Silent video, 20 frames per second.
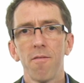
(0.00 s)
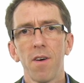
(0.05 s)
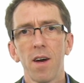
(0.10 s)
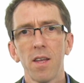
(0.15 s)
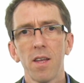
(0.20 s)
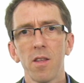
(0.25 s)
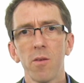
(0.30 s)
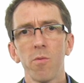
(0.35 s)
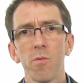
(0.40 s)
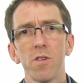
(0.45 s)

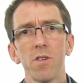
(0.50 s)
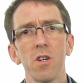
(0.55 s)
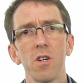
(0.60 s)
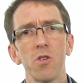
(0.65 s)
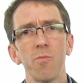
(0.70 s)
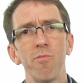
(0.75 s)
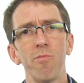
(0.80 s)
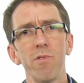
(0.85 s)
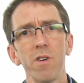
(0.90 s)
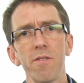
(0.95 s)
Finally, we'll
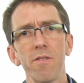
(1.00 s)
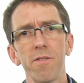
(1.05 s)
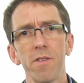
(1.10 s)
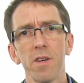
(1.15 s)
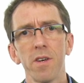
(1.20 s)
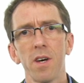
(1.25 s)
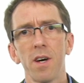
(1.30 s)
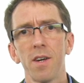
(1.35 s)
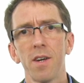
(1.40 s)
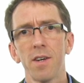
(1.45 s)
touch
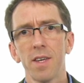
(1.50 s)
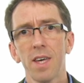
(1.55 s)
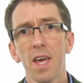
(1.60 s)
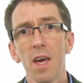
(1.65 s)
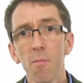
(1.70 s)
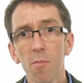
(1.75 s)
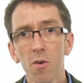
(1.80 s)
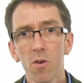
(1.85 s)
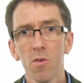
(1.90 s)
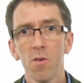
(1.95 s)
briefly on
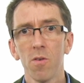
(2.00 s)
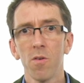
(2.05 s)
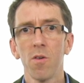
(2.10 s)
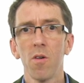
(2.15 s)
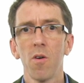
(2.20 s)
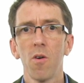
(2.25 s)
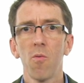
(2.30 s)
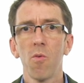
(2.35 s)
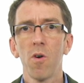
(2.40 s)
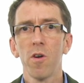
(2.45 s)

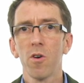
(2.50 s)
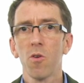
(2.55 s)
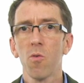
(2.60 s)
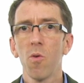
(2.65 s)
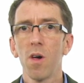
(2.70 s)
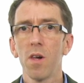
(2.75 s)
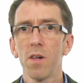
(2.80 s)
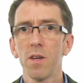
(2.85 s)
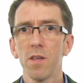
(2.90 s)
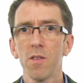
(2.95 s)
chemical water
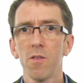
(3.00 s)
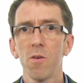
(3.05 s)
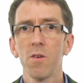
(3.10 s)
quality,